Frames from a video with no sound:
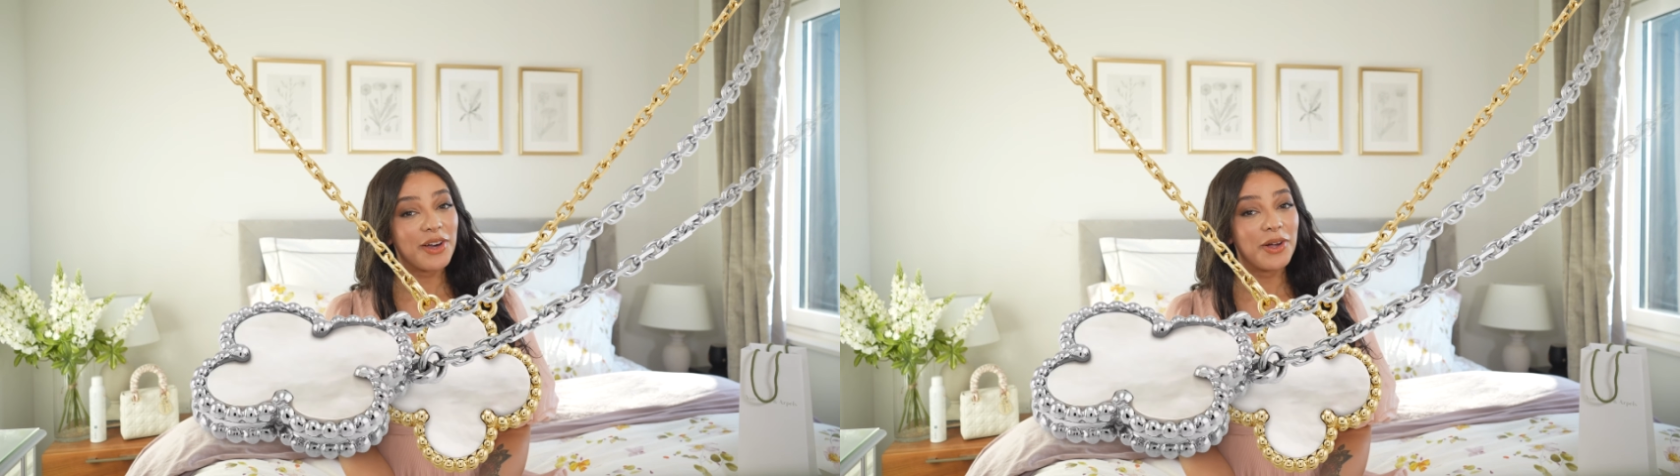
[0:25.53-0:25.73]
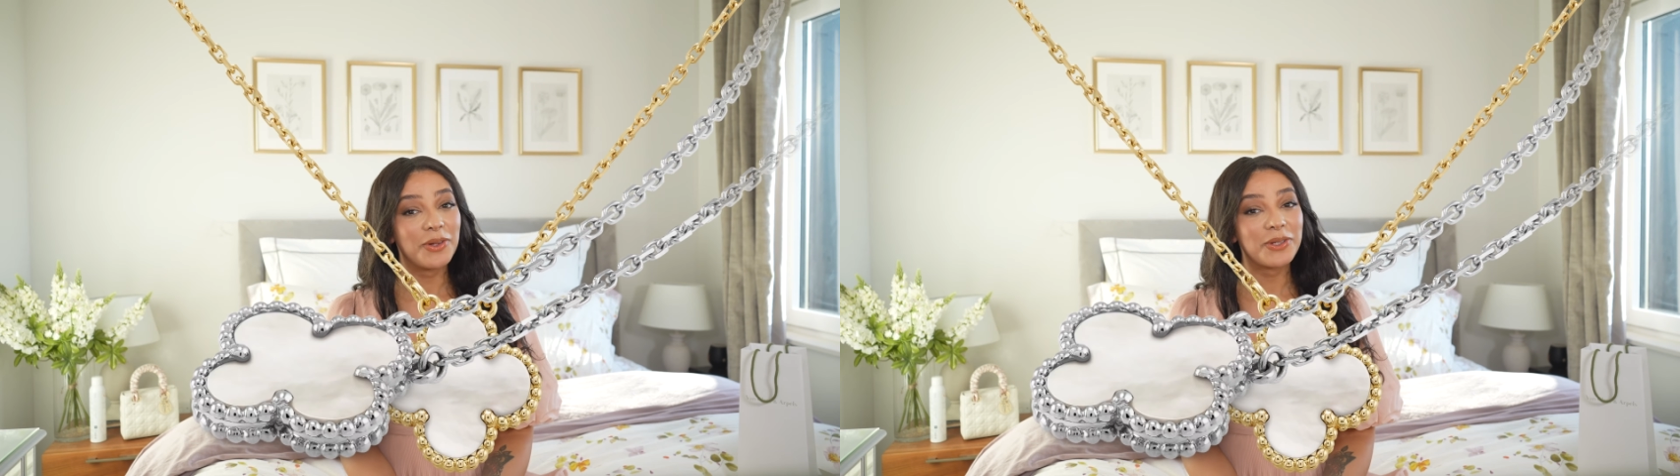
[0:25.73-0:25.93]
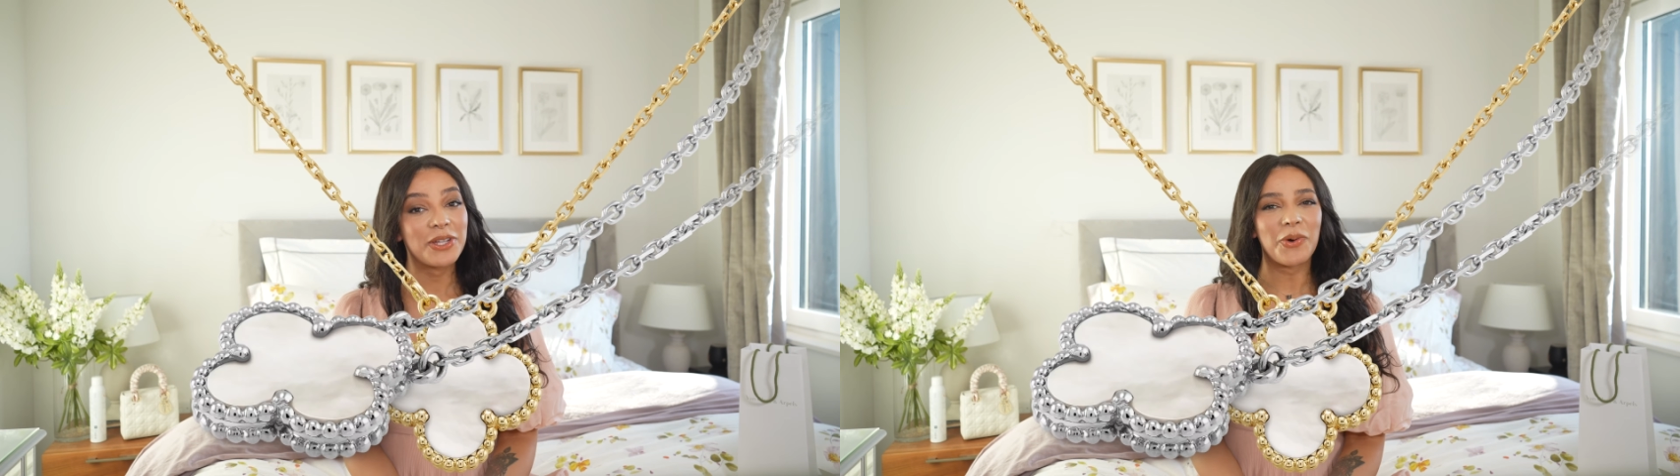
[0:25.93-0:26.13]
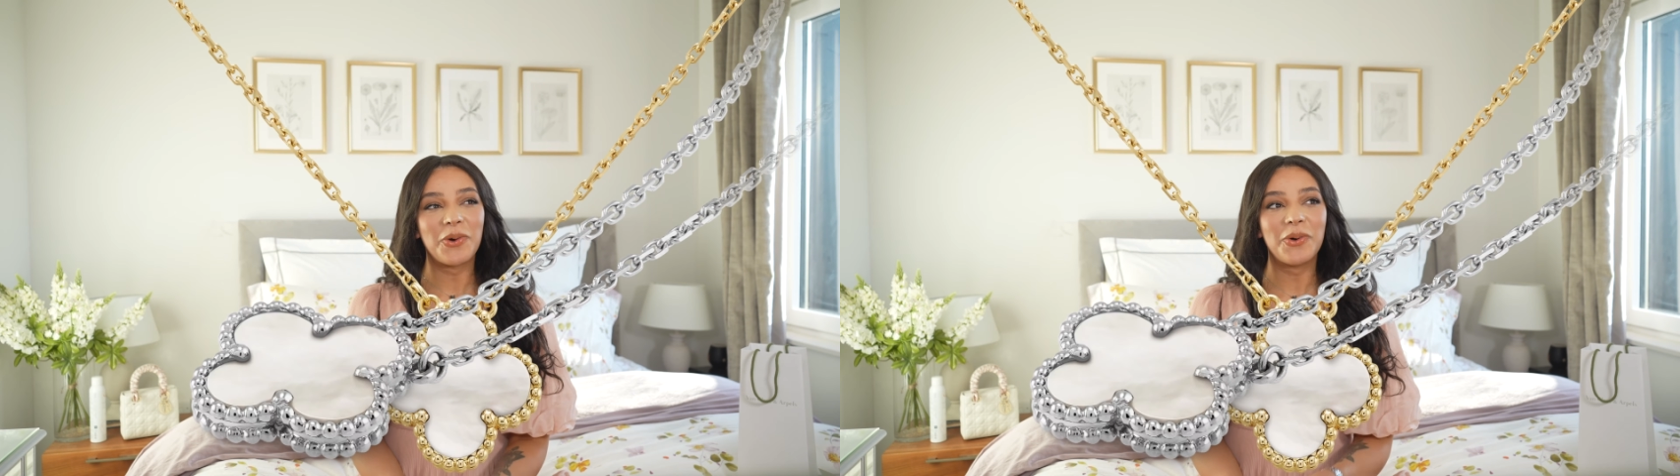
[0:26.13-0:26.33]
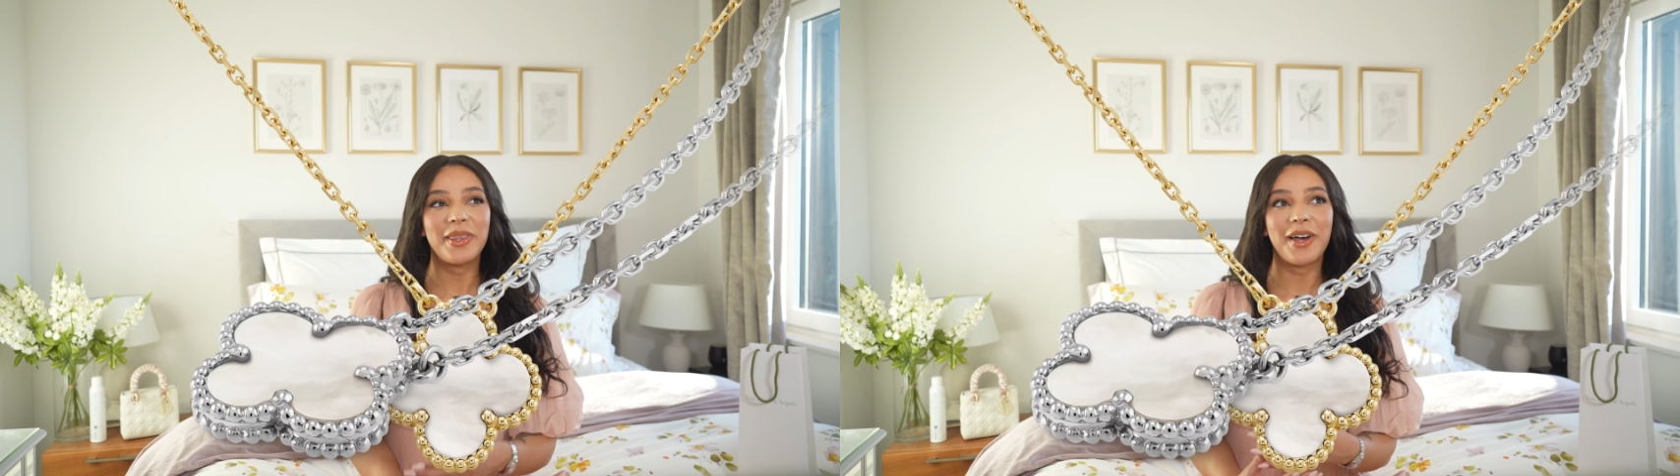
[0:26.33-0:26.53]
gold
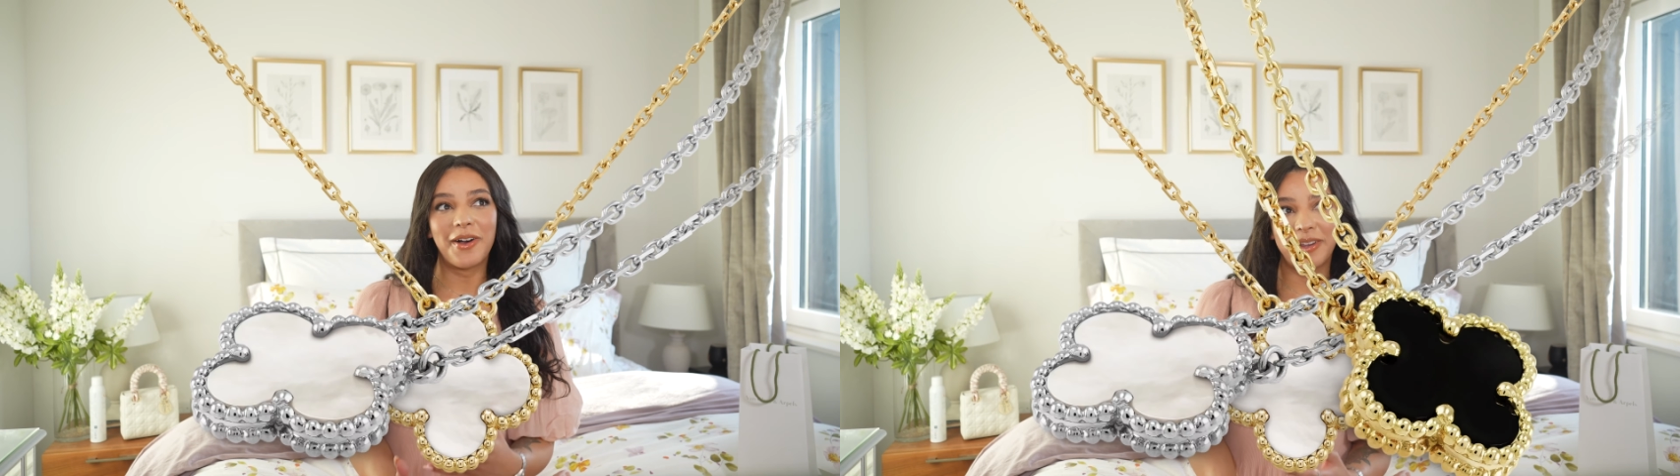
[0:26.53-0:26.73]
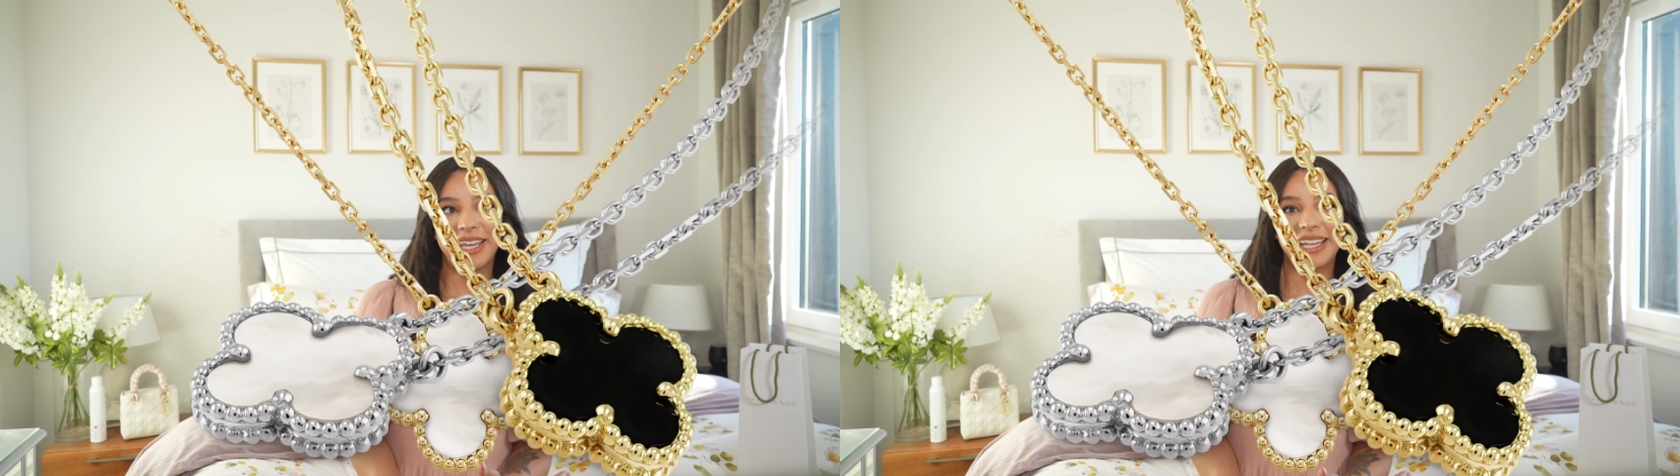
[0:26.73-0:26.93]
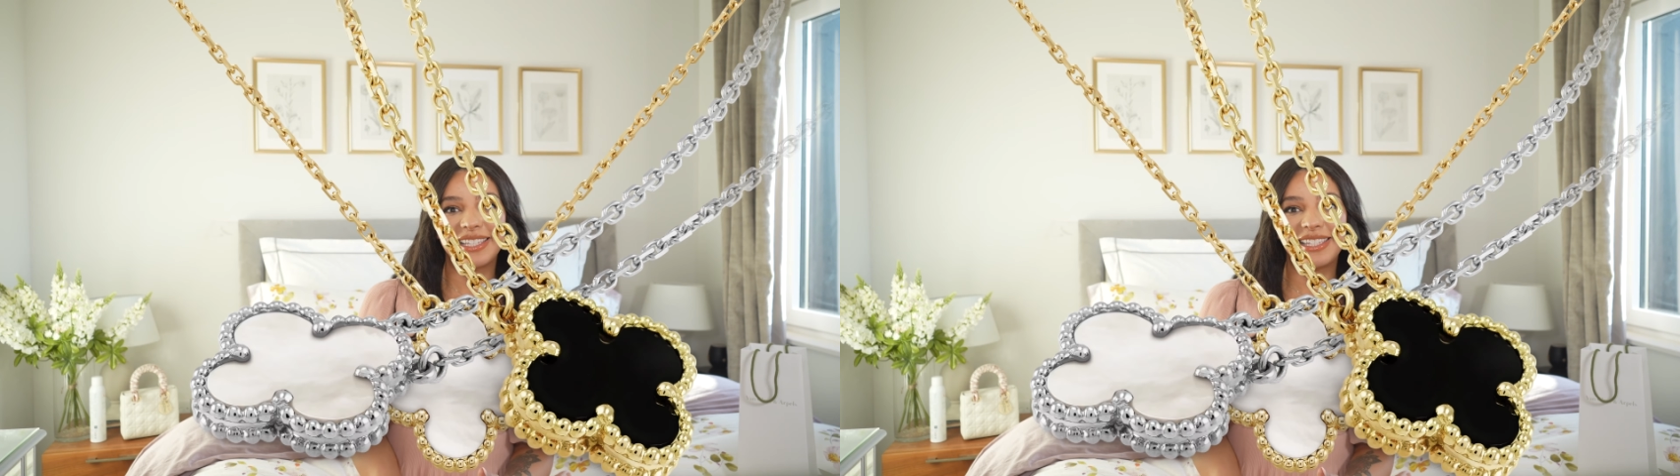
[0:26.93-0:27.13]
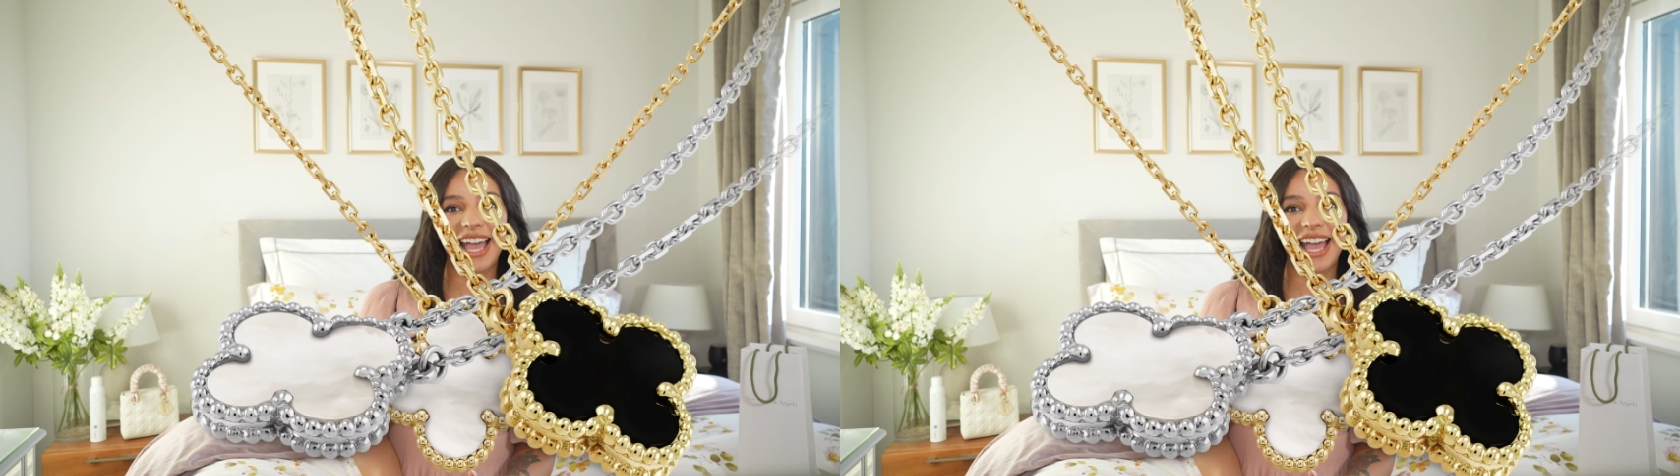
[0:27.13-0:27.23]
or the onyx,